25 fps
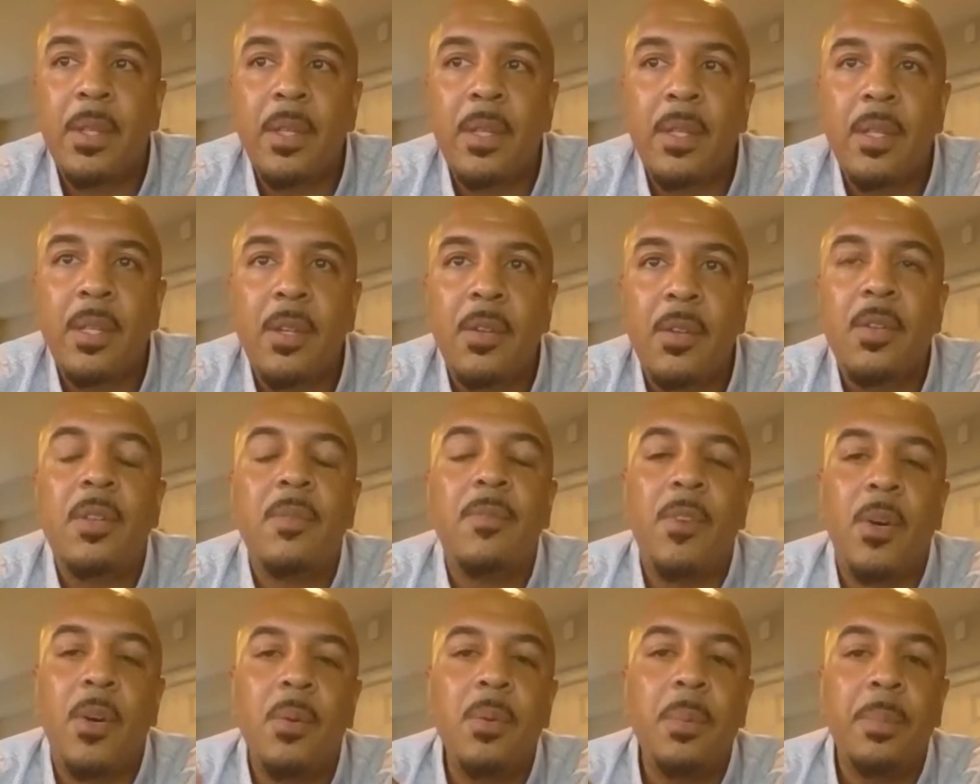your
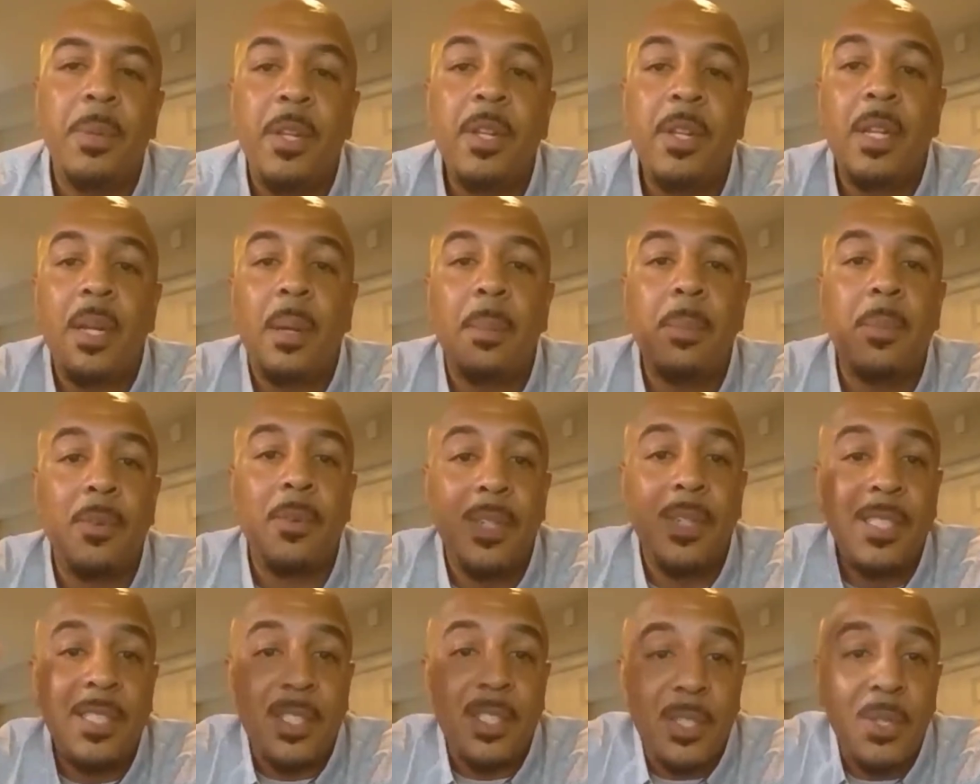vulnerability number
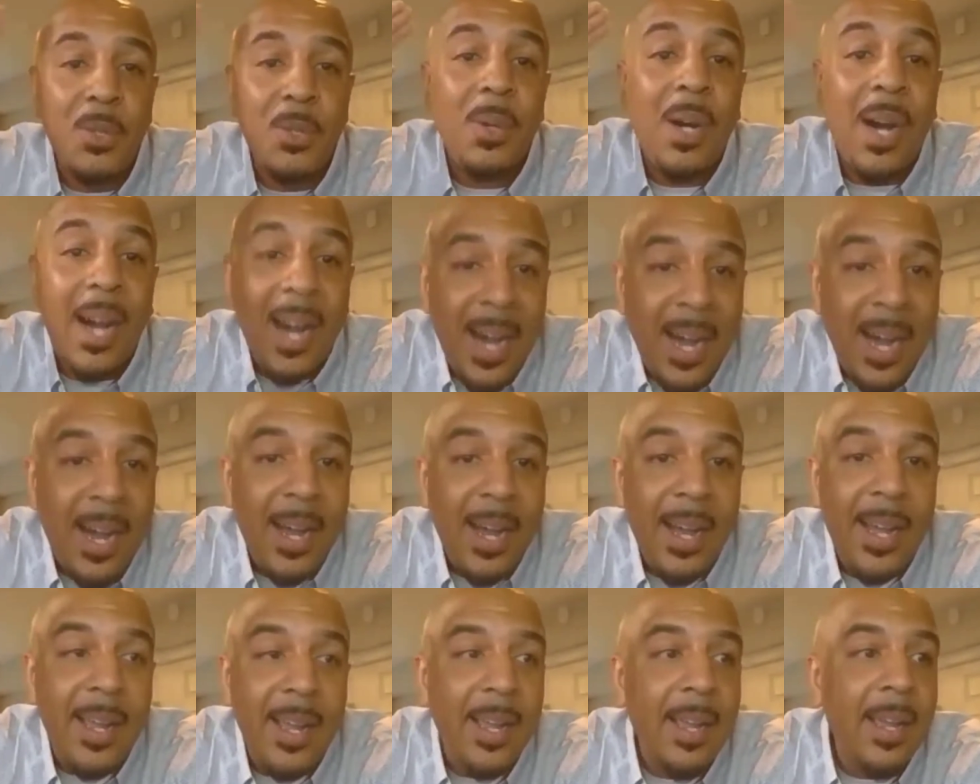is too
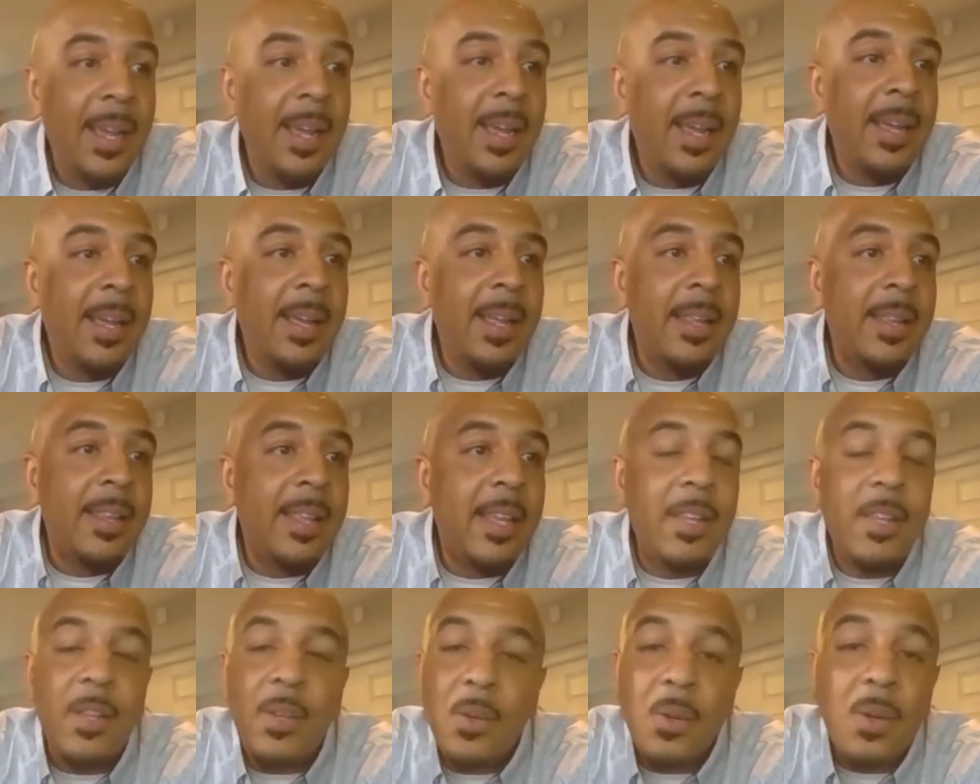high,
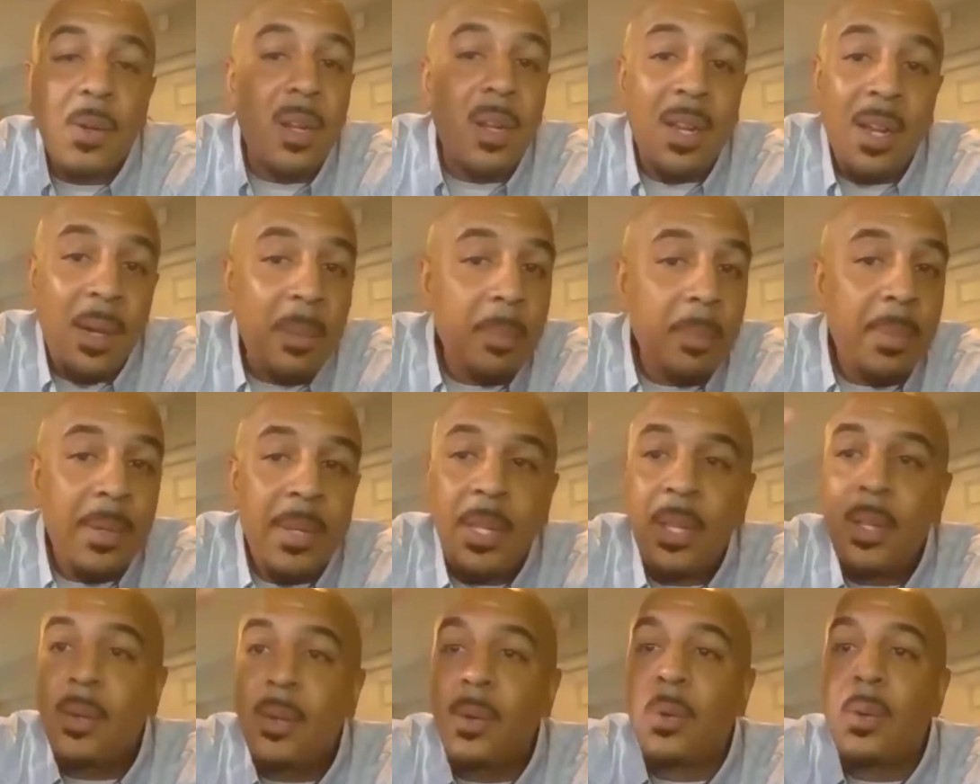then your
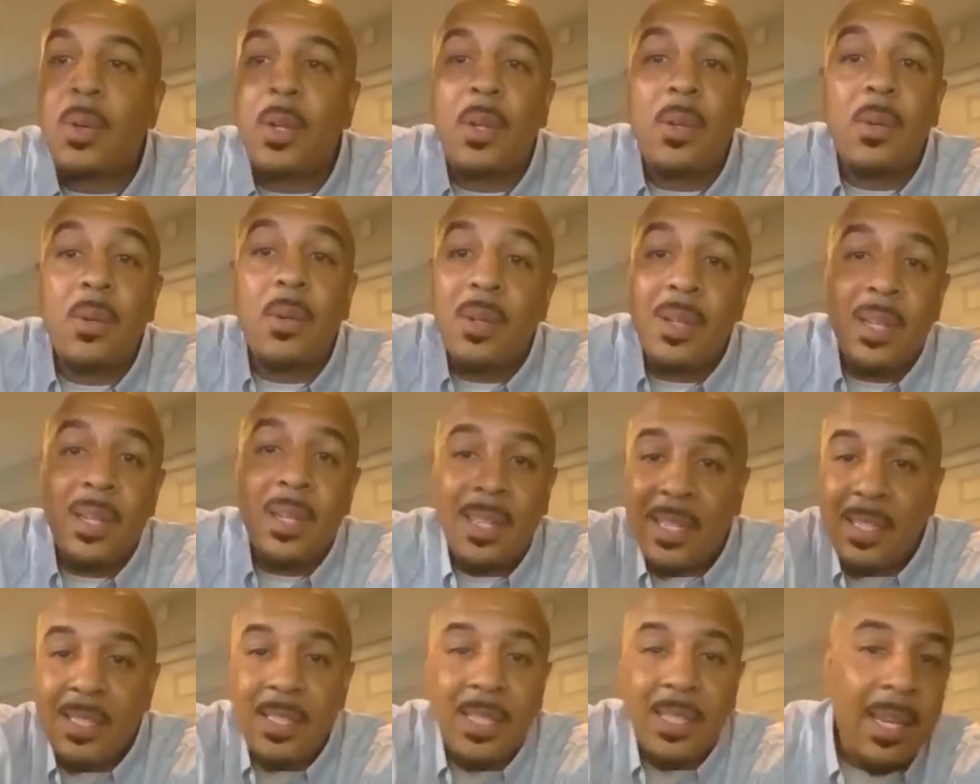company or in
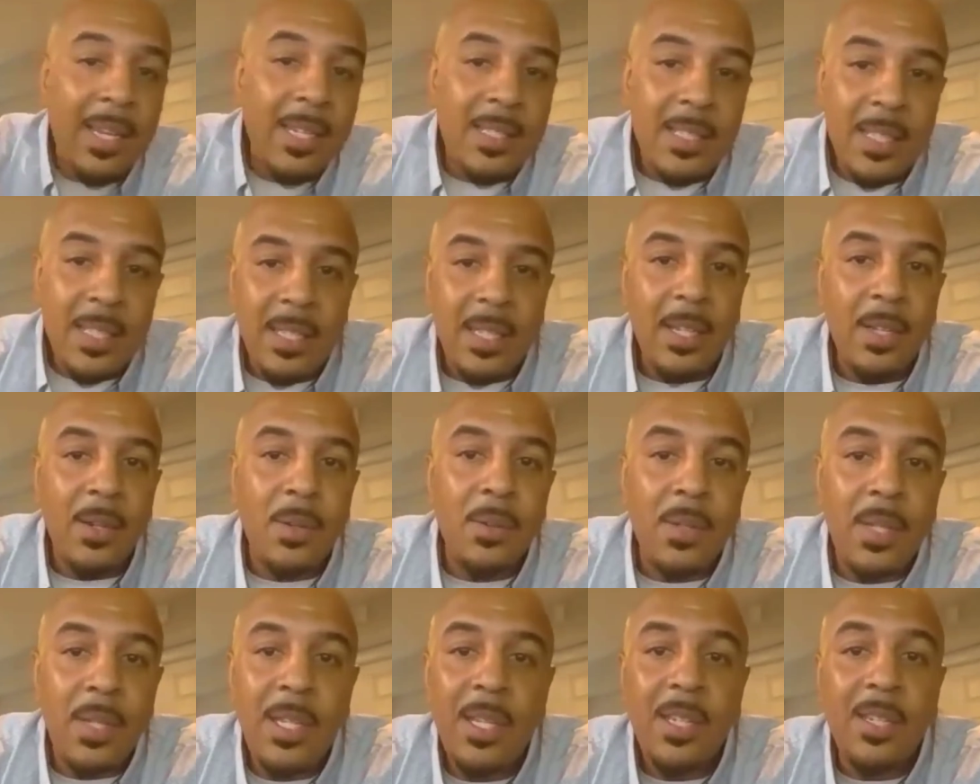this case, the
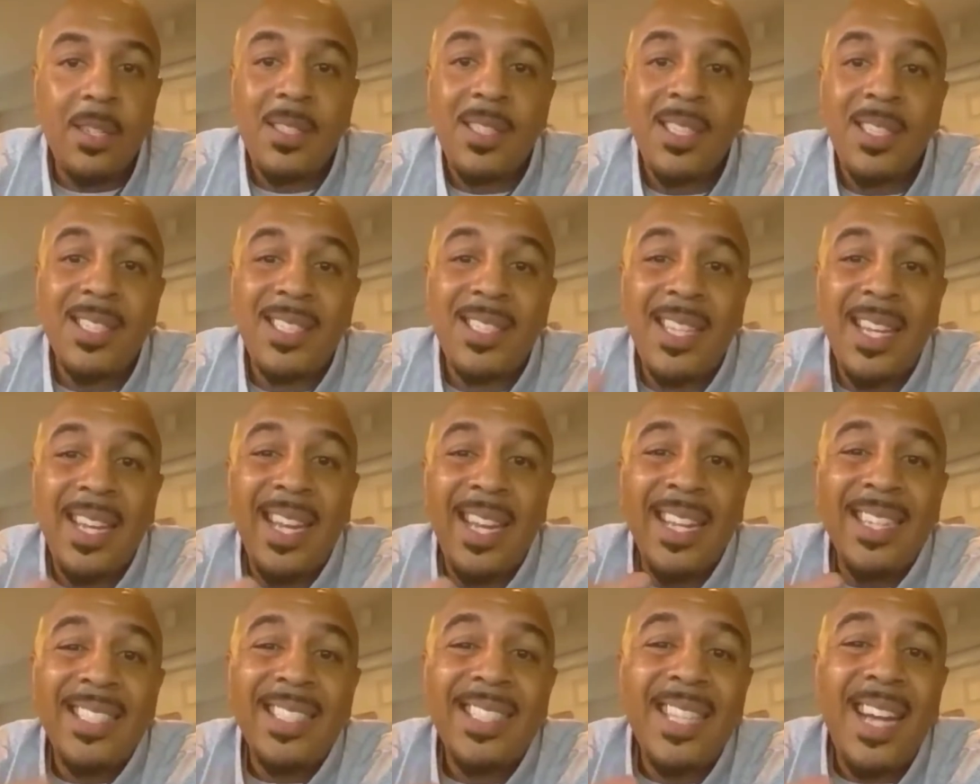DOD could just say,
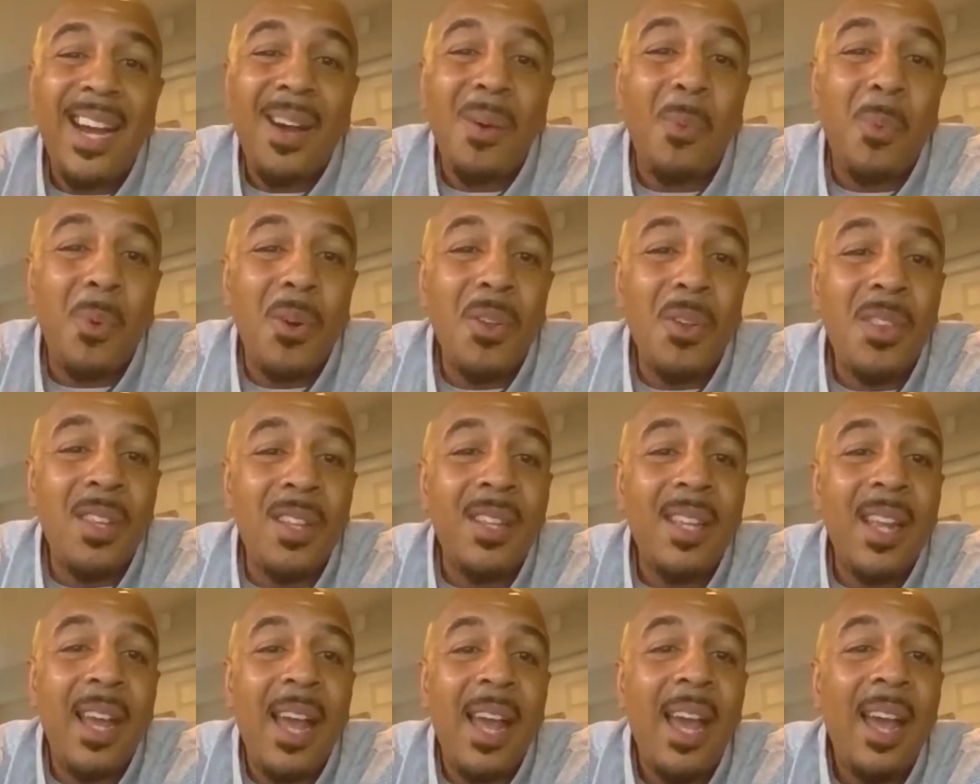it's not worth
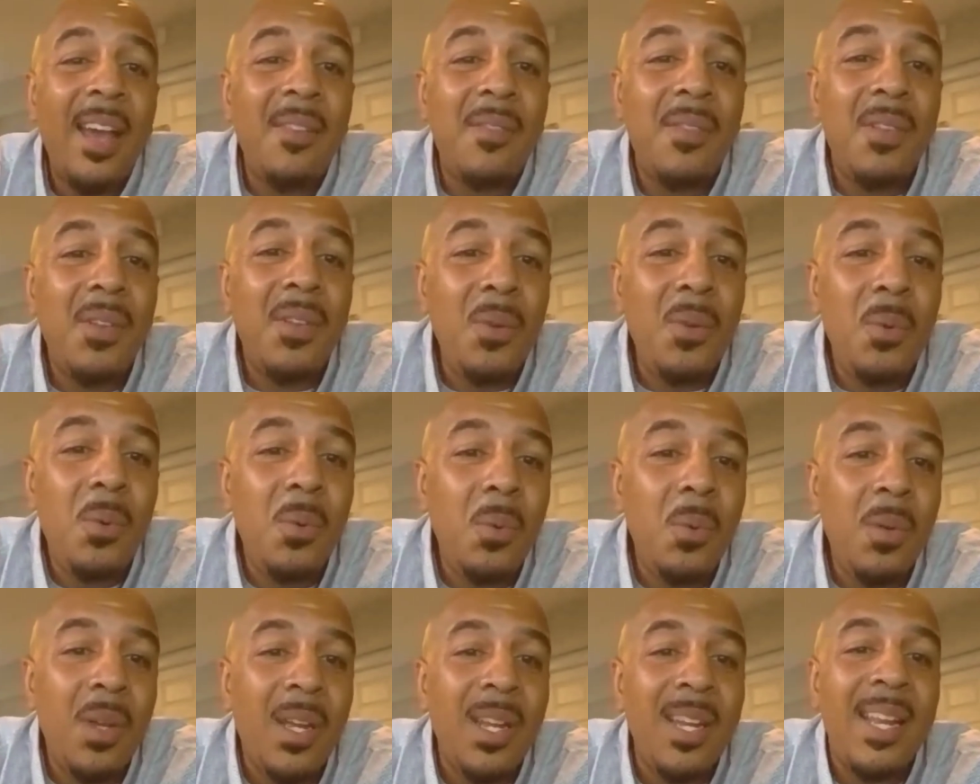it to have you
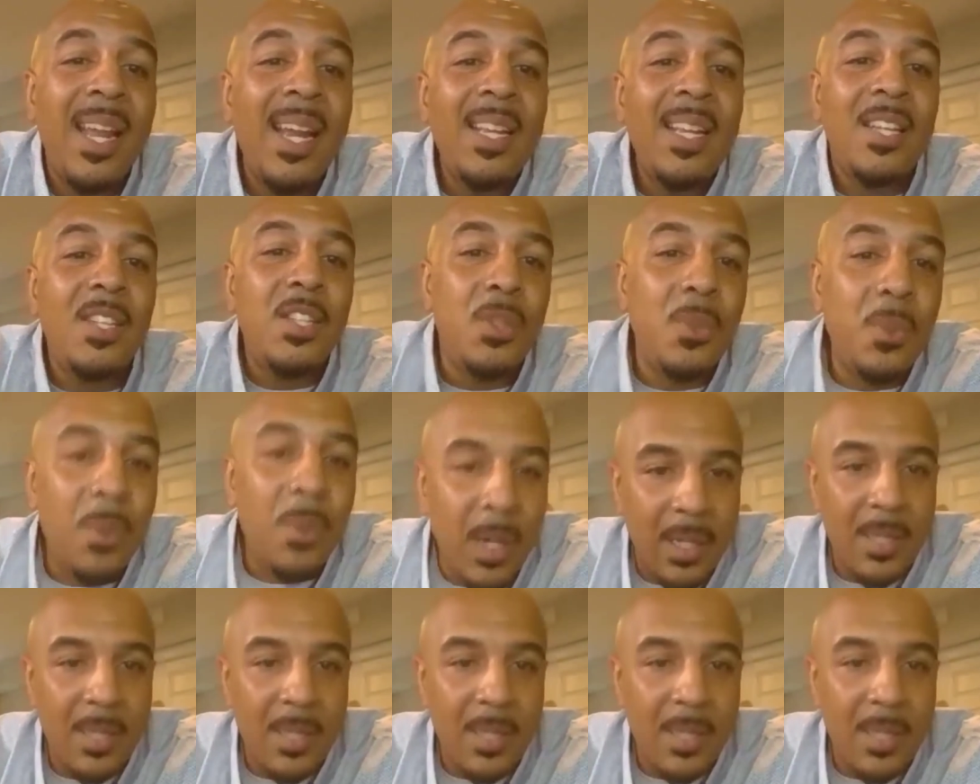connected to